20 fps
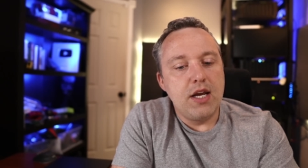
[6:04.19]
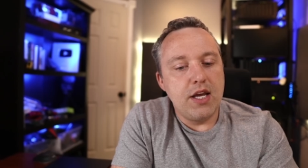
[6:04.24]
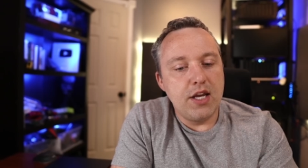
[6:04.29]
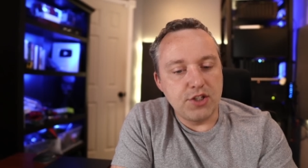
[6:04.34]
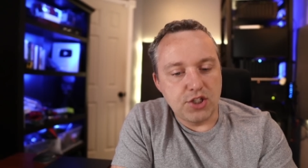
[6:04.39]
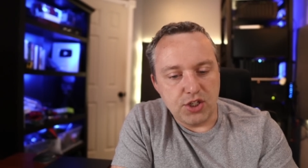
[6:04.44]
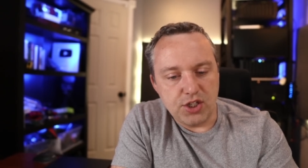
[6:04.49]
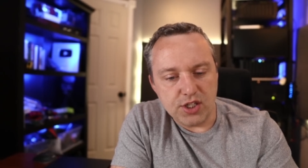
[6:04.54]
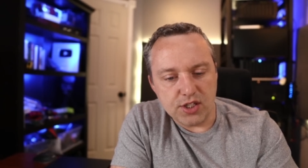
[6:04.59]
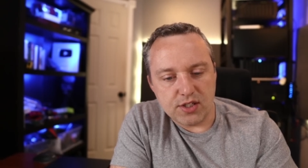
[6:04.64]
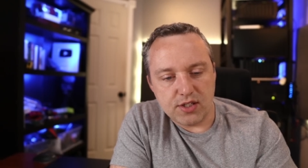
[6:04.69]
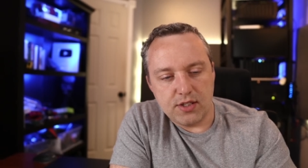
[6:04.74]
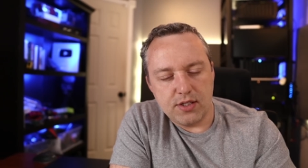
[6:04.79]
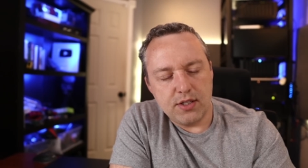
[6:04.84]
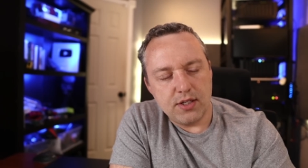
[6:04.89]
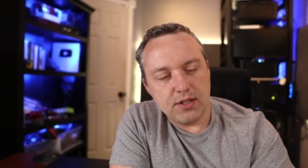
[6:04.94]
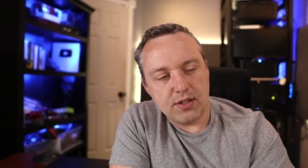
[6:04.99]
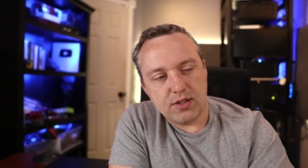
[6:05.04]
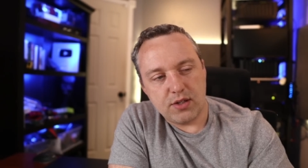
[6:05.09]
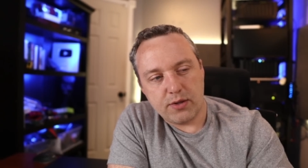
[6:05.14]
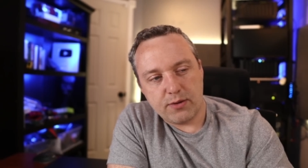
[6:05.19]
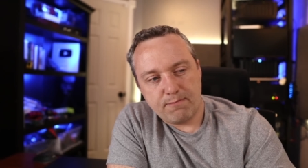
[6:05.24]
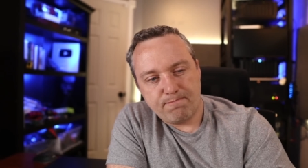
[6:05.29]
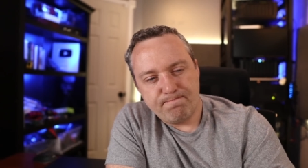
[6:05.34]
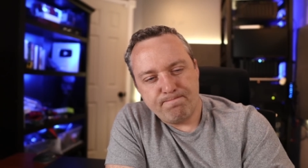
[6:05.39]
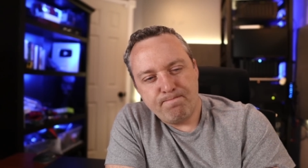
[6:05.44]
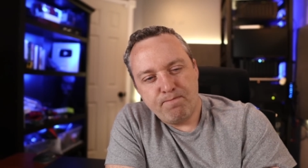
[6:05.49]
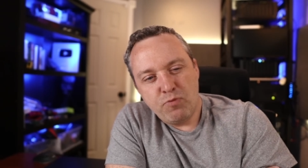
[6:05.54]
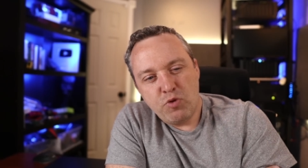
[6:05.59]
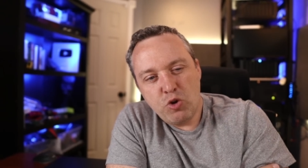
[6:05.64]
It's just this
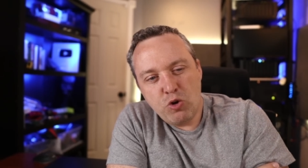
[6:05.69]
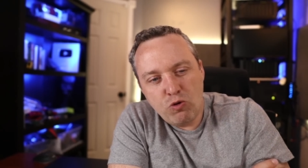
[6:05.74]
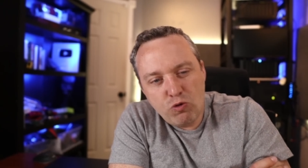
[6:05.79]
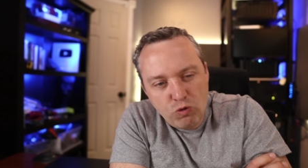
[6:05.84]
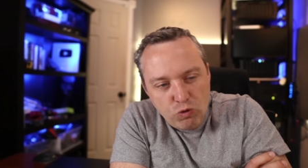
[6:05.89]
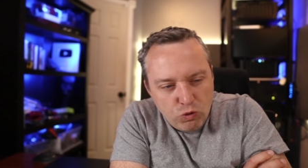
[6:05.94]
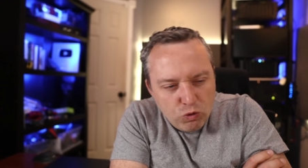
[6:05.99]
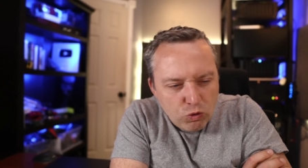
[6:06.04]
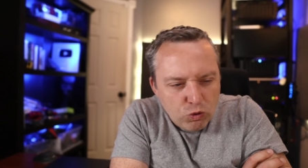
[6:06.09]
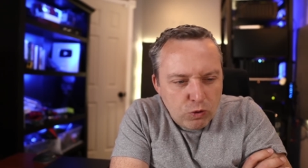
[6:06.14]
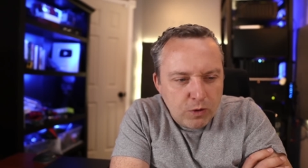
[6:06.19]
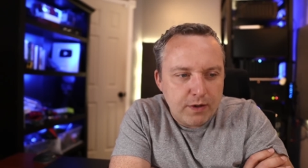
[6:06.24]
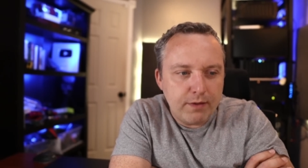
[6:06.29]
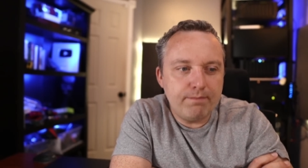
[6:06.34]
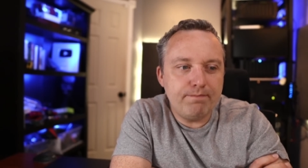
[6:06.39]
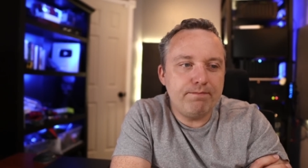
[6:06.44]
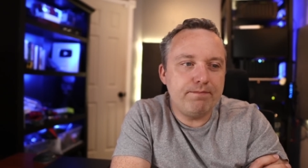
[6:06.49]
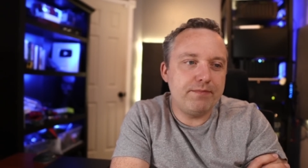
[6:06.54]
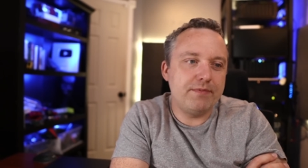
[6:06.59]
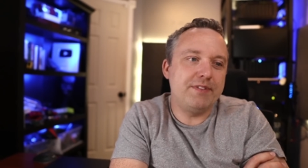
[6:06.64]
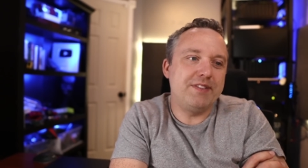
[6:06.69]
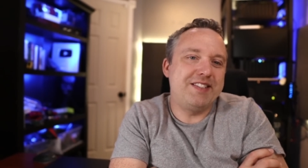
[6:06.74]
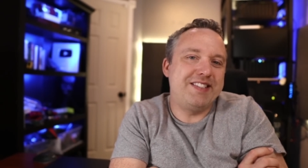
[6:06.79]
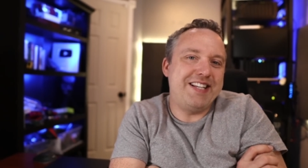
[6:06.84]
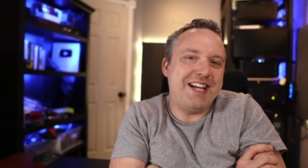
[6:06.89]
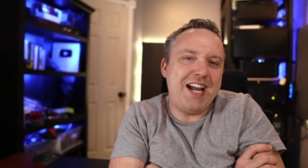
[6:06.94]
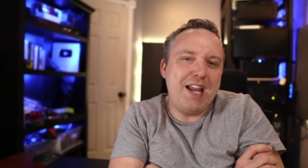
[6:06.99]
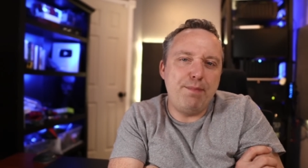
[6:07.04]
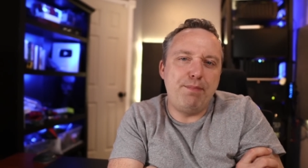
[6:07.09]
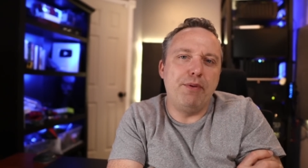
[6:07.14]
new
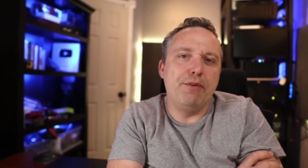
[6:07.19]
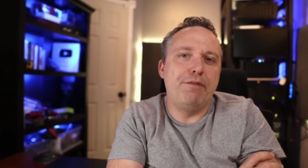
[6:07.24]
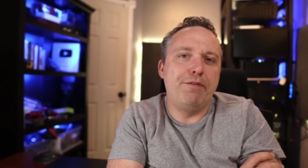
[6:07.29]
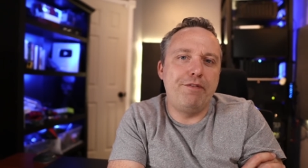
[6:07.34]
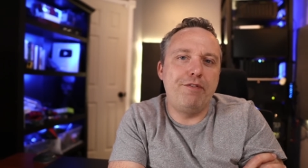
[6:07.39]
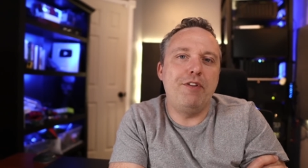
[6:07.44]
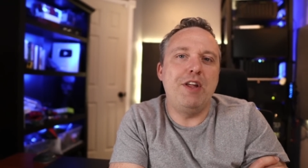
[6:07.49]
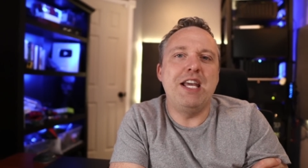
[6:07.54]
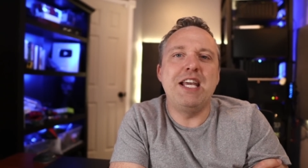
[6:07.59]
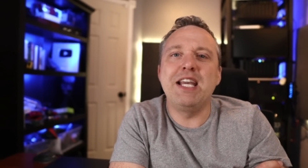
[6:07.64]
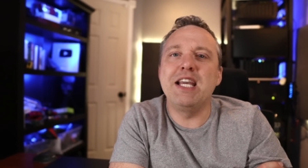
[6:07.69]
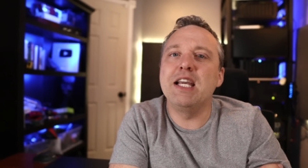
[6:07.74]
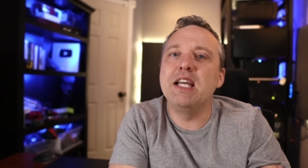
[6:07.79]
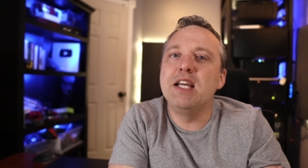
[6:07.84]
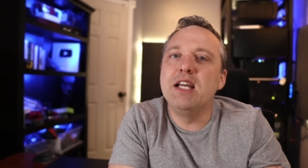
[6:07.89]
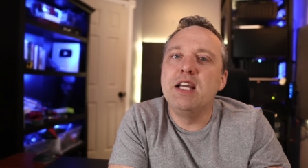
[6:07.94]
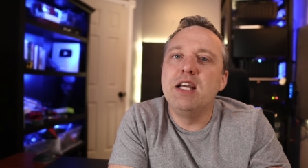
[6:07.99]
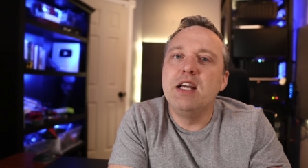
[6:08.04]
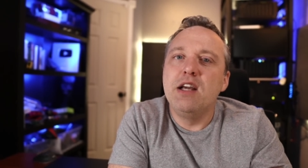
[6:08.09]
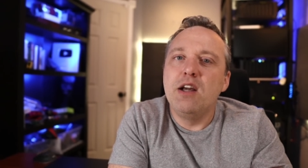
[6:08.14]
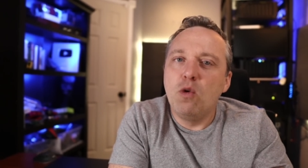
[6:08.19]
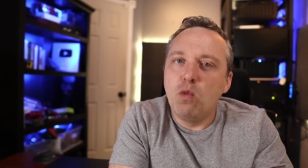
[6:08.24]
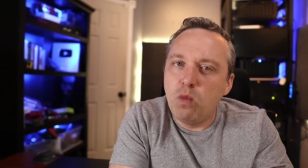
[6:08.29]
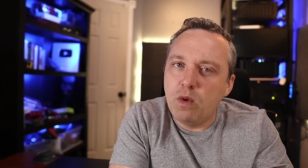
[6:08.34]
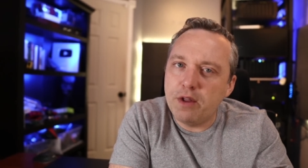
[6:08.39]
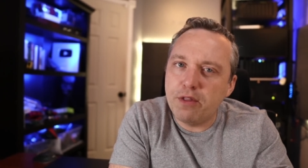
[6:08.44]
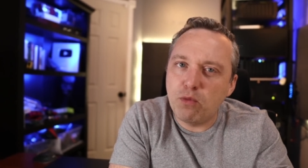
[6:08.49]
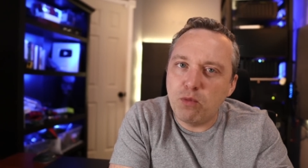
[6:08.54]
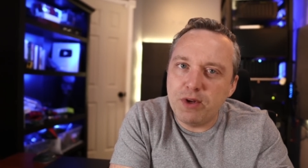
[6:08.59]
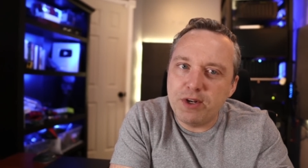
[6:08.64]
type of thing
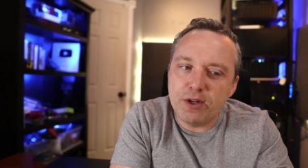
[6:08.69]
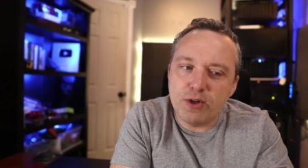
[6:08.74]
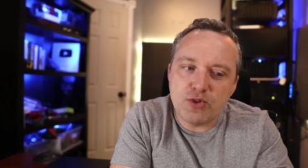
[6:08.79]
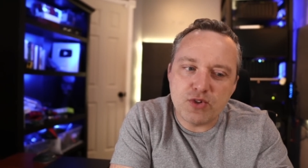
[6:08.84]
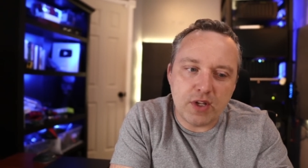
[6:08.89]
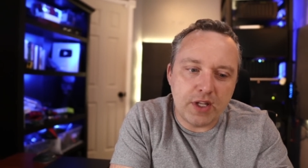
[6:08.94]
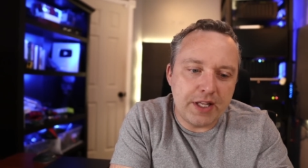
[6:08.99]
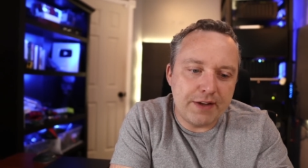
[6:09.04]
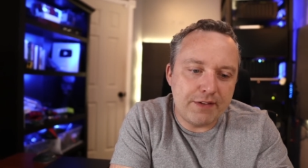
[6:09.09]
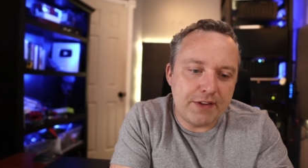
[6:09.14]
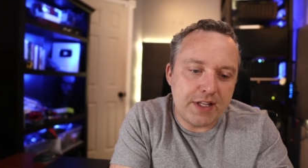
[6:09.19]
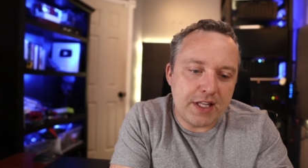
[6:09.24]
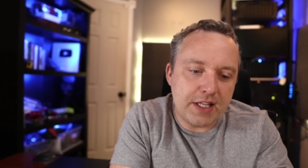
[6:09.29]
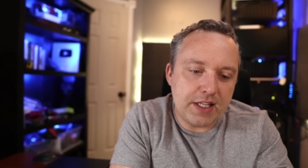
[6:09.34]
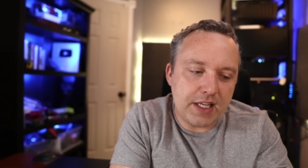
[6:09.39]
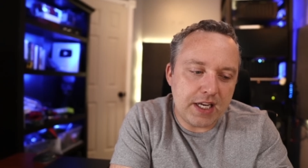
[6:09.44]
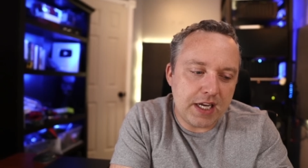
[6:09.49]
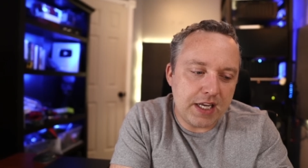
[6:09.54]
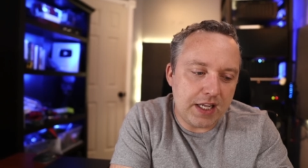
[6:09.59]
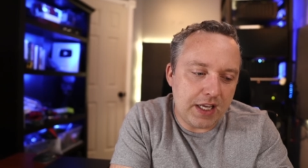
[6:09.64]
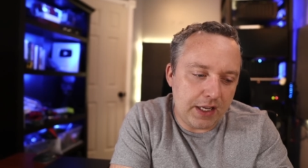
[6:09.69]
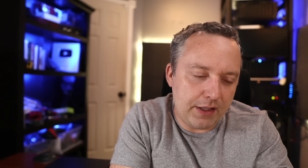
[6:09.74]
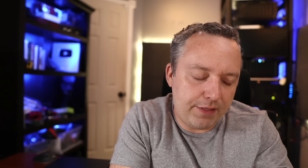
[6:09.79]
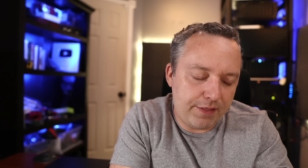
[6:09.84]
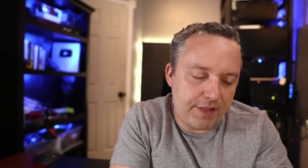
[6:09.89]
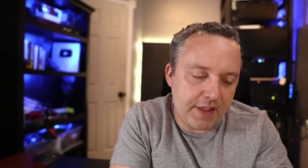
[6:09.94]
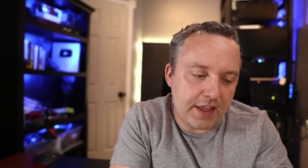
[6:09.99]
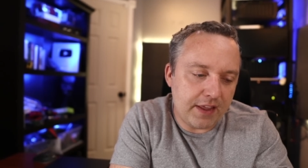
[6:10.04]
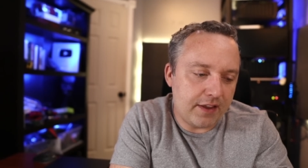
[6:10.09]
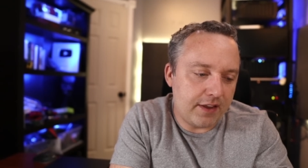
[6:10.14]
with Windows 11 that I, I
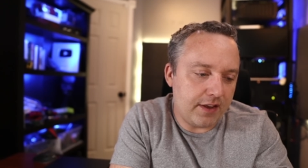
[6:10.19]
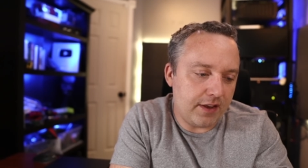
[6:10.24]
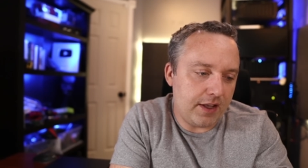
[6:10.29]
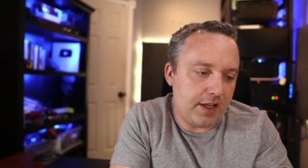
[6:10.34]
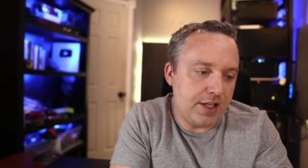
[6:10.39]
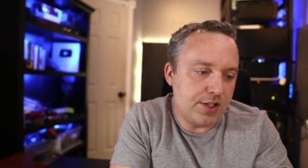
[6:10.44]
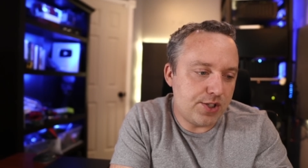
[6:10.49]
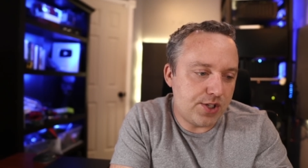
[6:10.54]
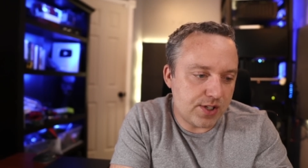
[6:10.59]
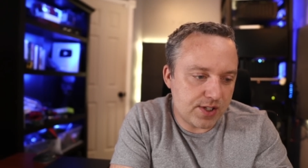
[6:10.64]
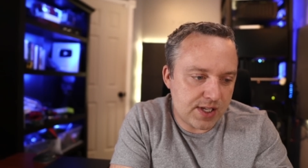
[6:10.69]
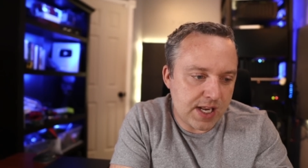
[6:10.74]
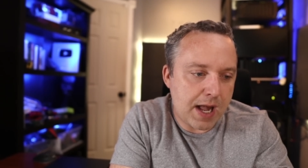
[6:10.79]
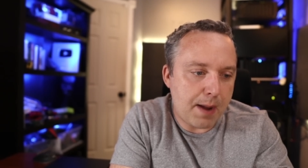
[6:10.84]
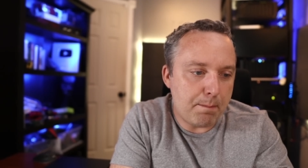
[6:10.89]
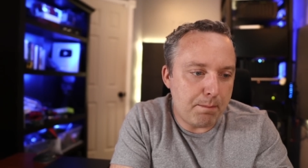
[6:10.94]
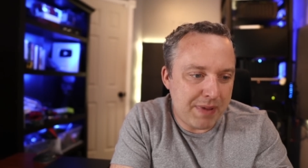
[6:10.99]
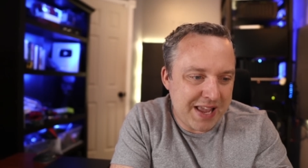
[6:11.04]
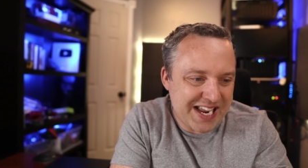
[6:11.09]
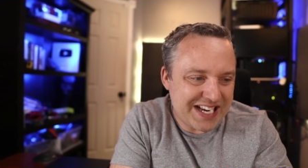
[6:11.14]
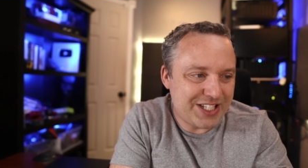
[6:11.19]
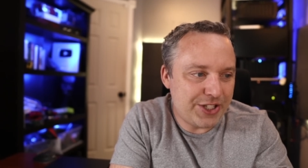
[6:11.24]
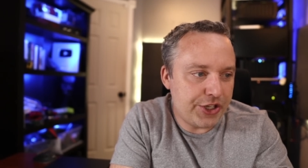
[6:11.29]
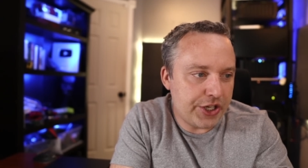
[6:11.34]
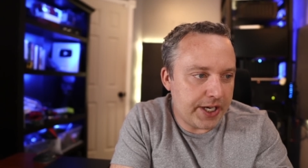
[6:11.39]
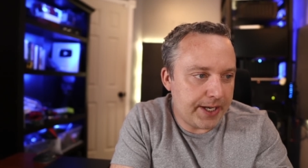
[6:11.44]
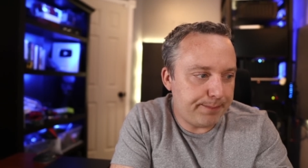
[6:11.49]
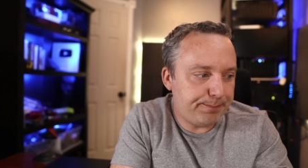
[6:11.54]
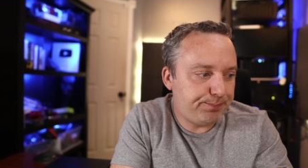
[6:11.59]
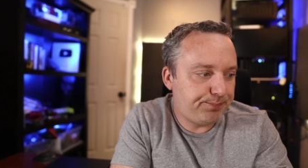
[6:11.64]
think it's just not baked
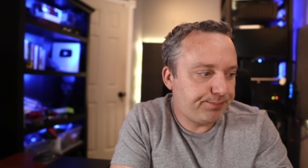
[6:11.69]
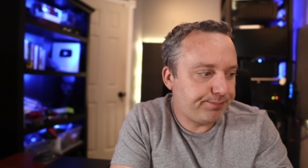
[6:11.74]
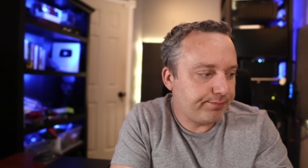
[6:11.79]
yet.